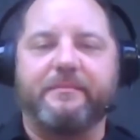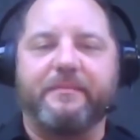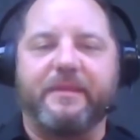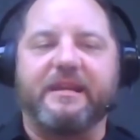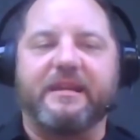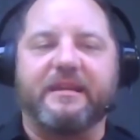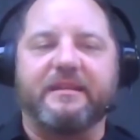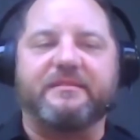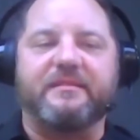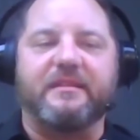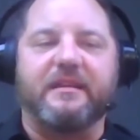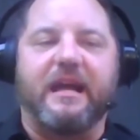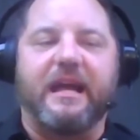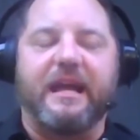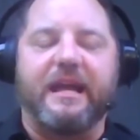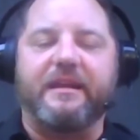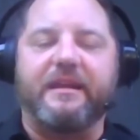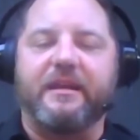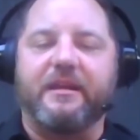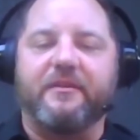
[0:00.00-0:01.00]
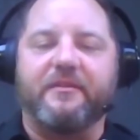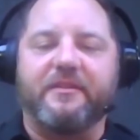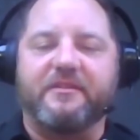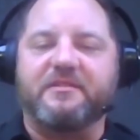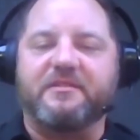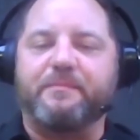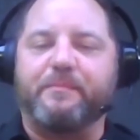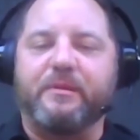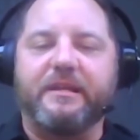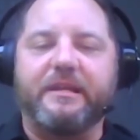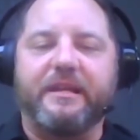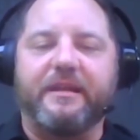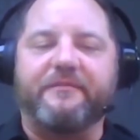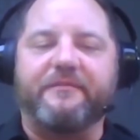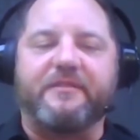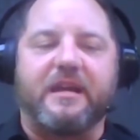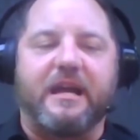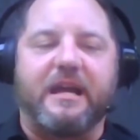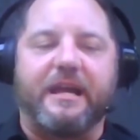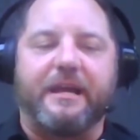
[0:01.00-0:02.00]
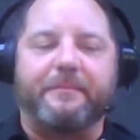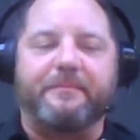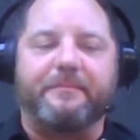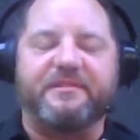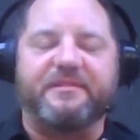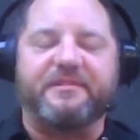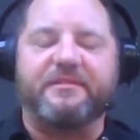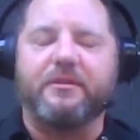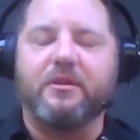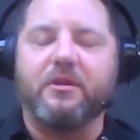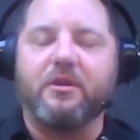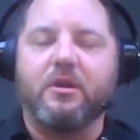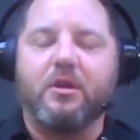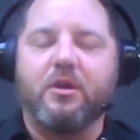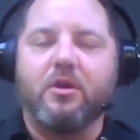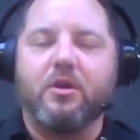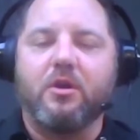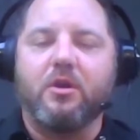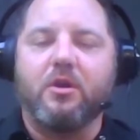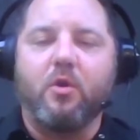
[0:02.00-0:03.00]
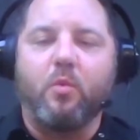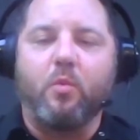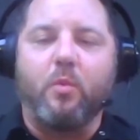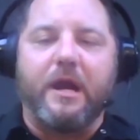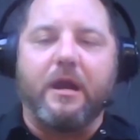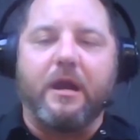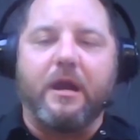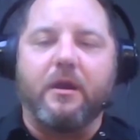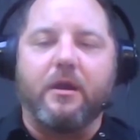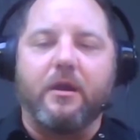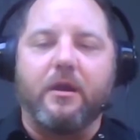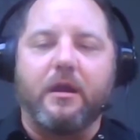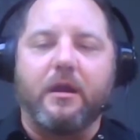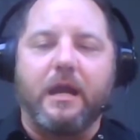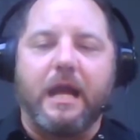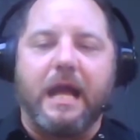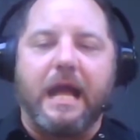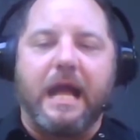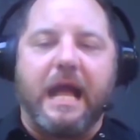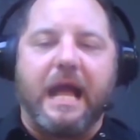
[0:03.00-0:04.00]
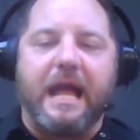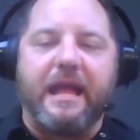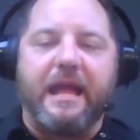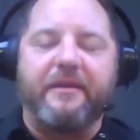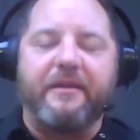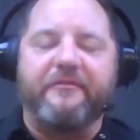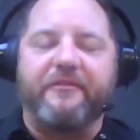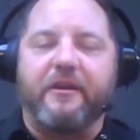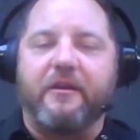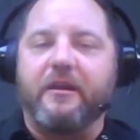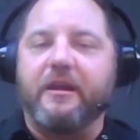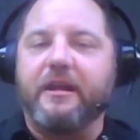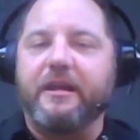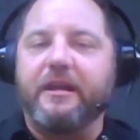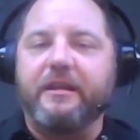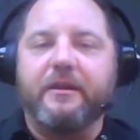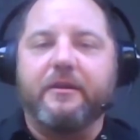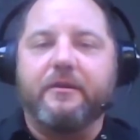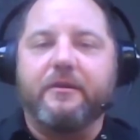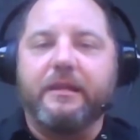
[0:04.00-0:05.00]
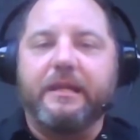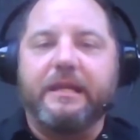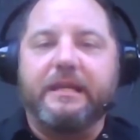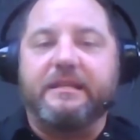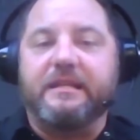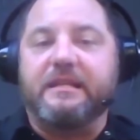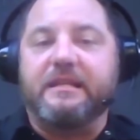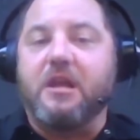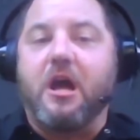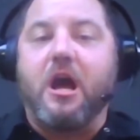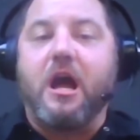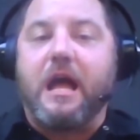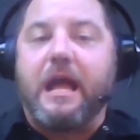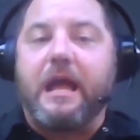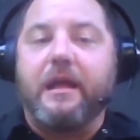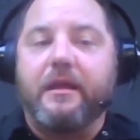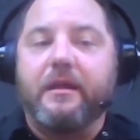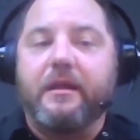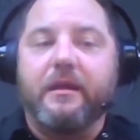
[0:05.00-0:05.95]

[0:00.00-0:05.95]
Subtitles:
Because there's plenty of times where I very nearly did not.